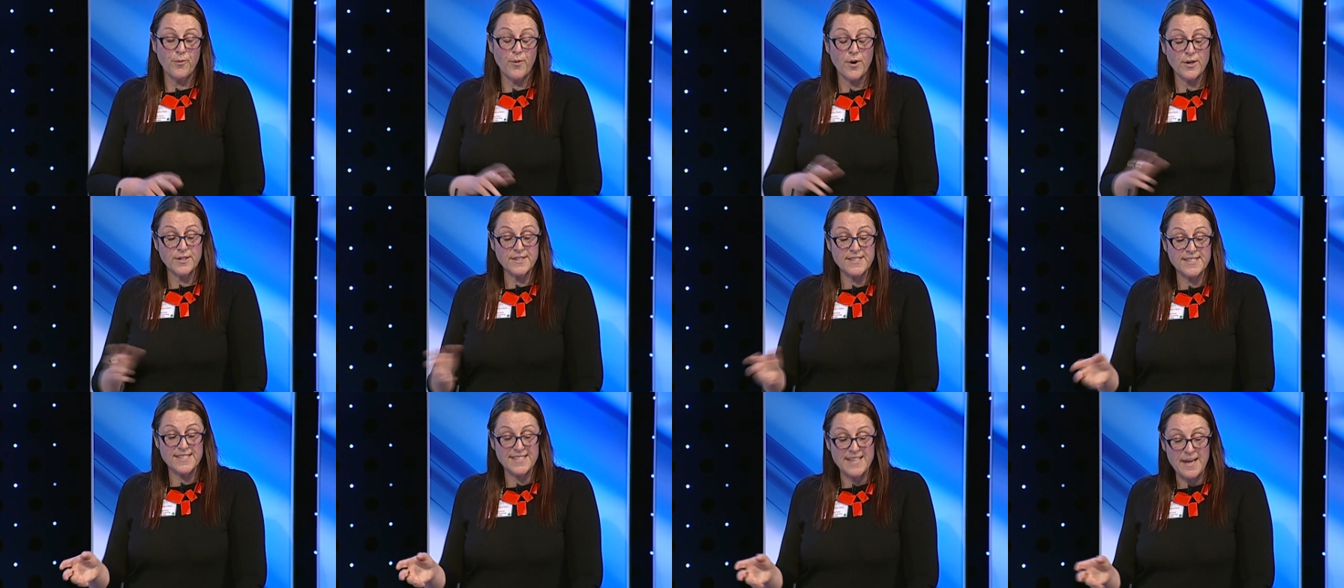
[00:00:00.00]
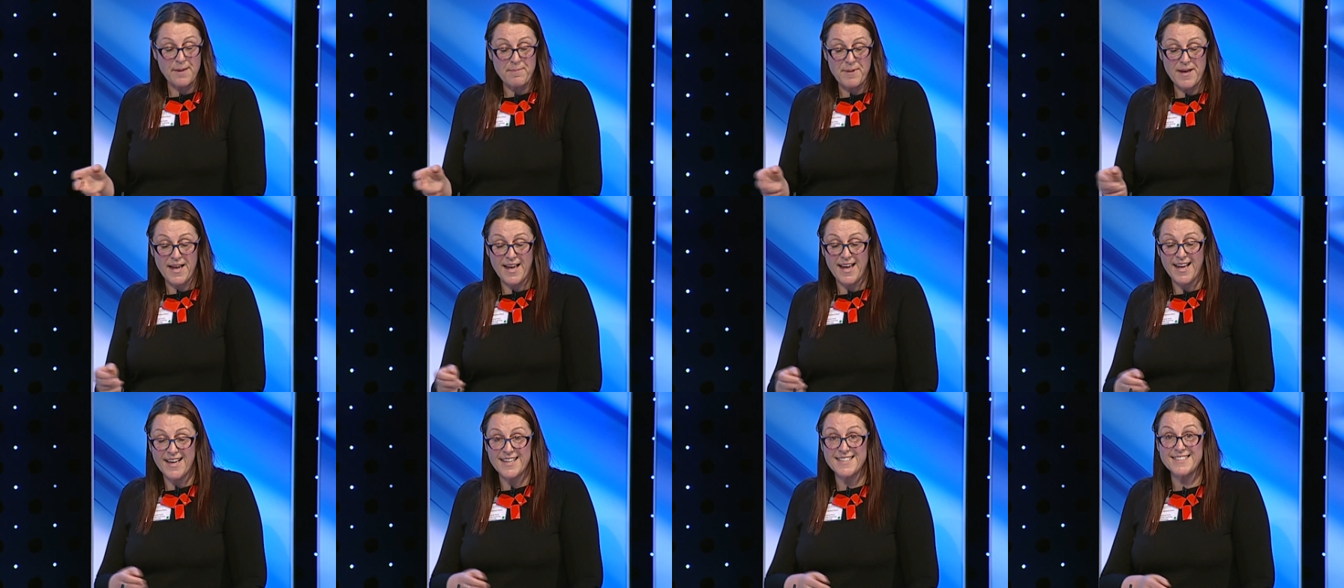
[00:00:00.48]
one step
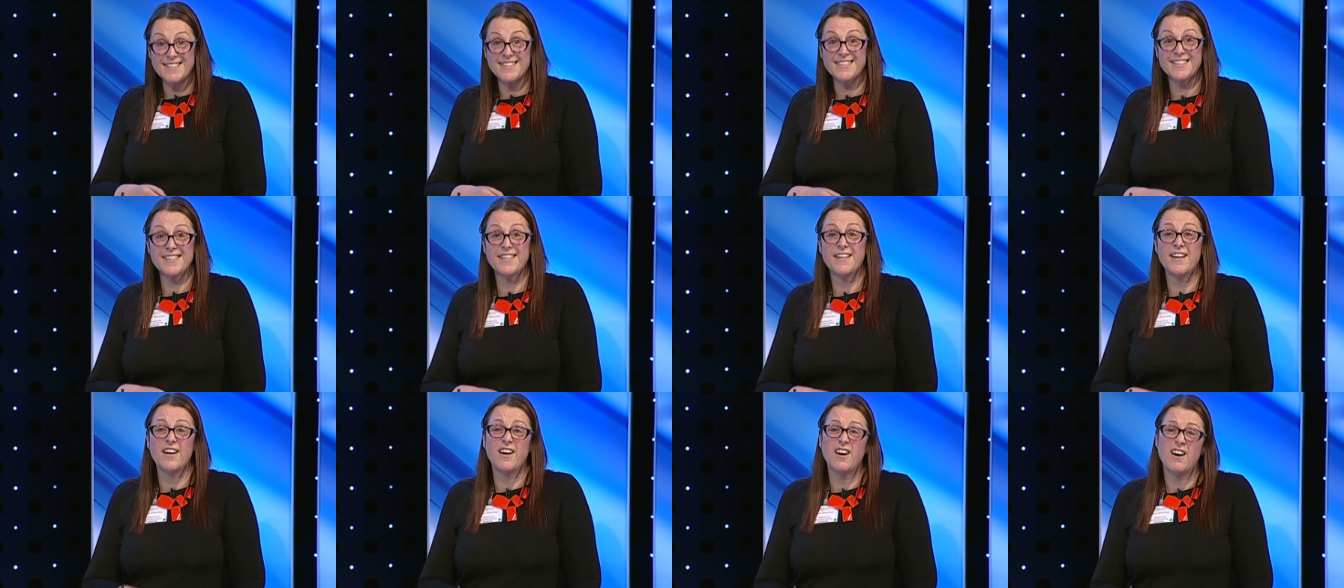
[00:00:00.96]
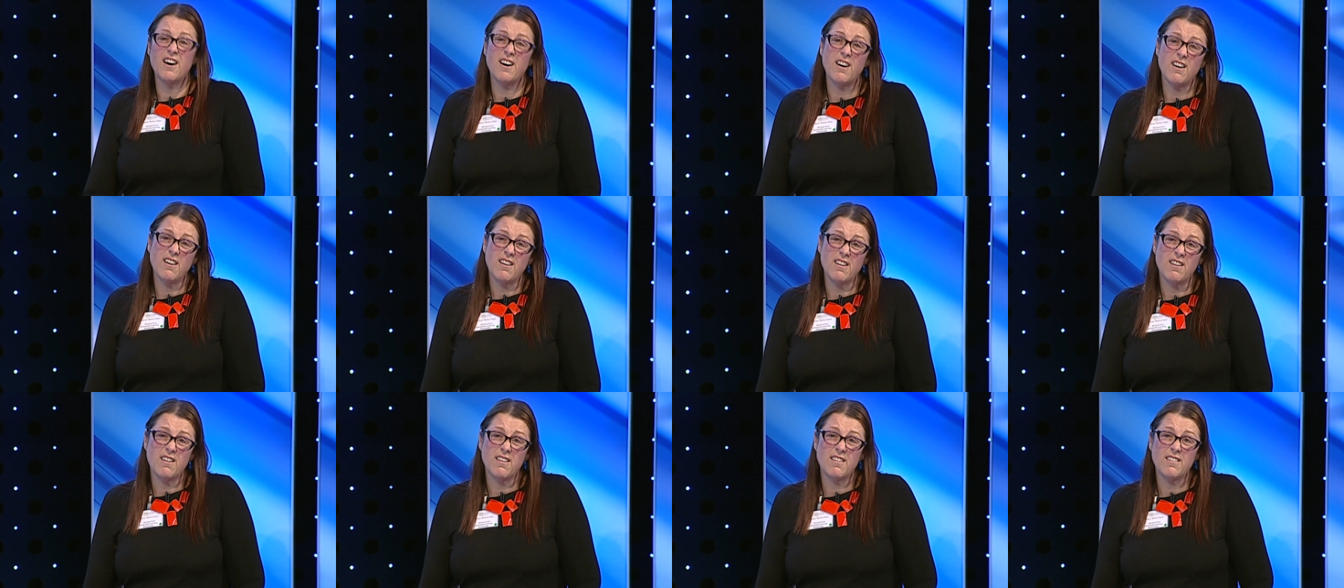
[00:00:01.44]
ahead.
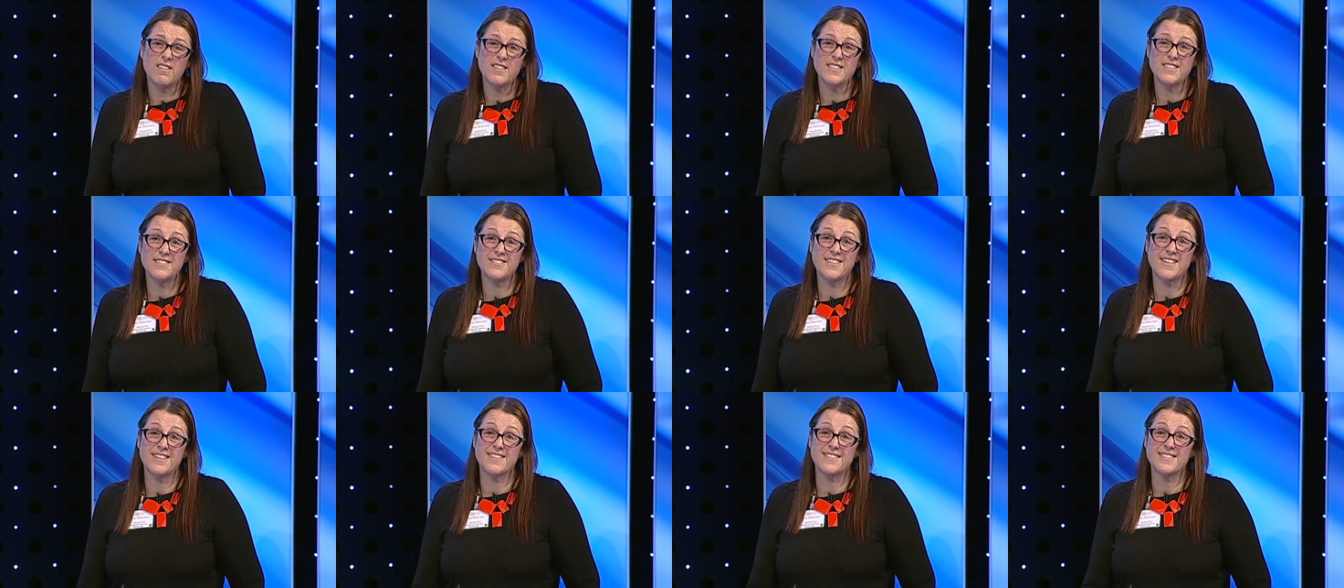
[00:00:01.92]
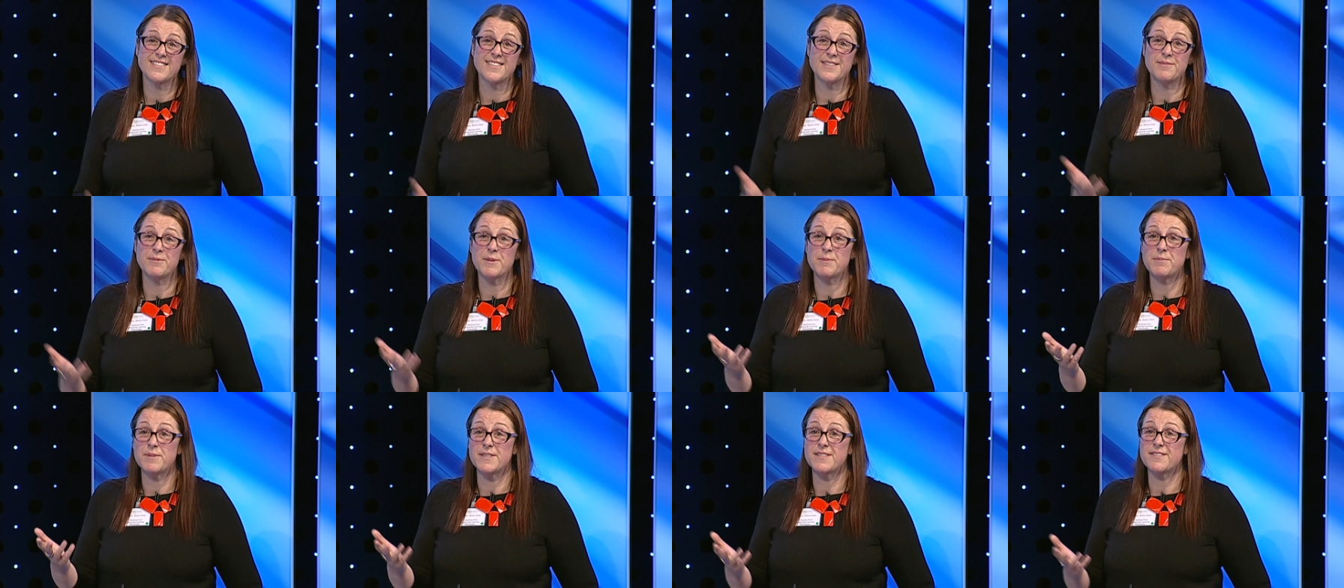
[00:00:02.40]
Oh, and you can't
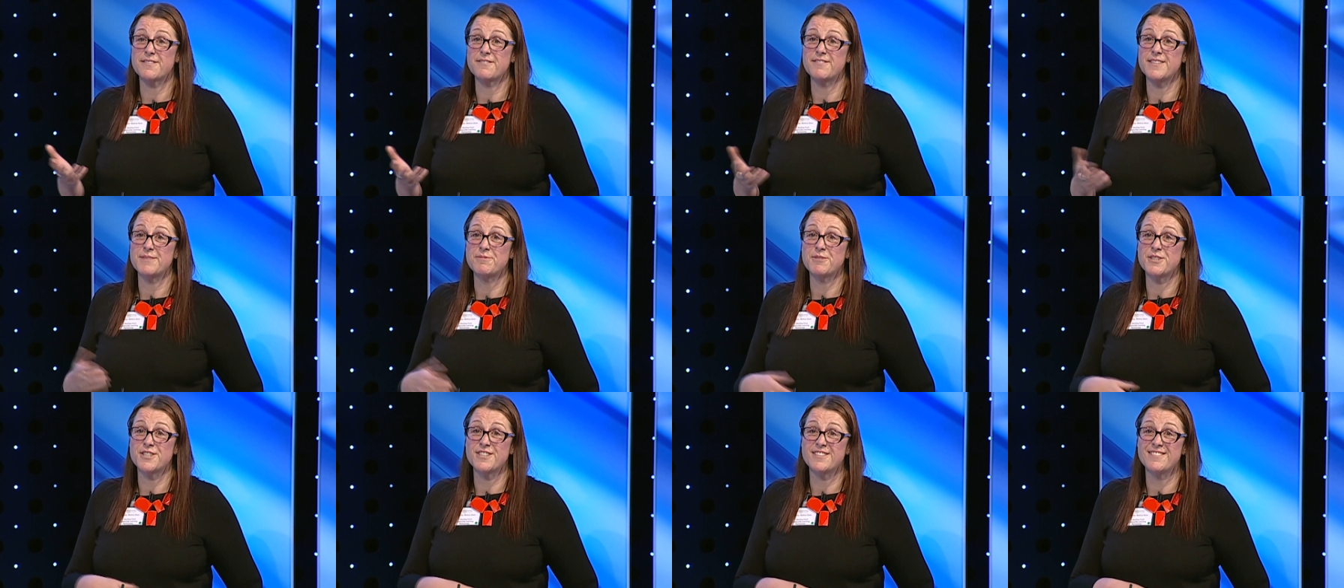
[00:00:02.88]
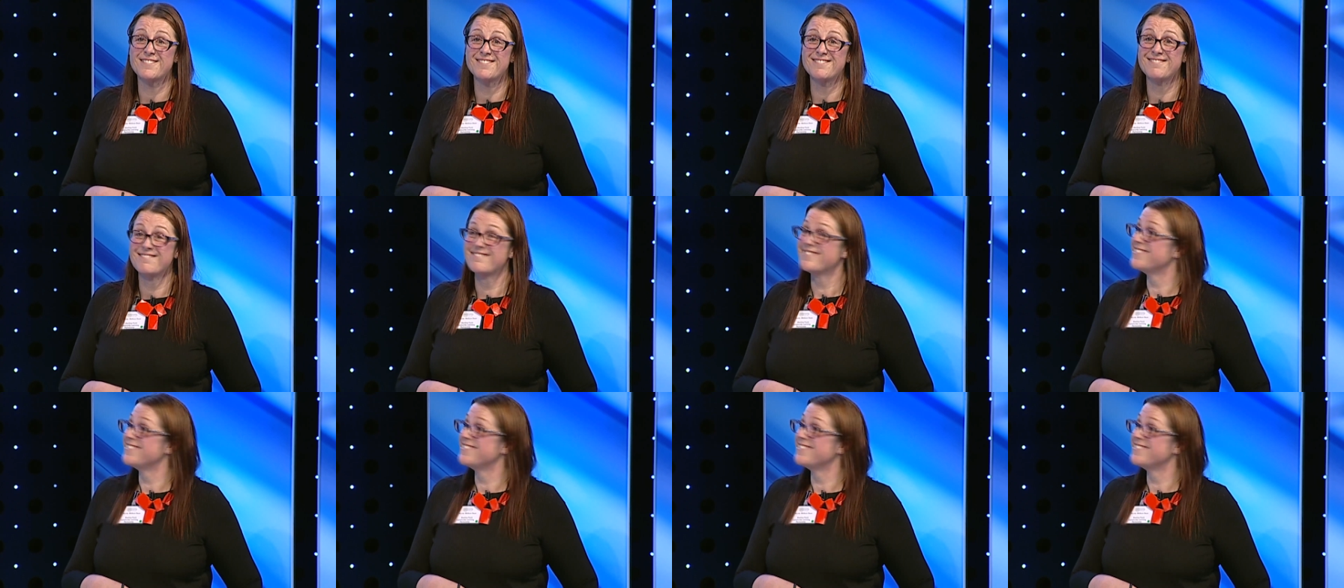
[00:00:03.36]
see my prescription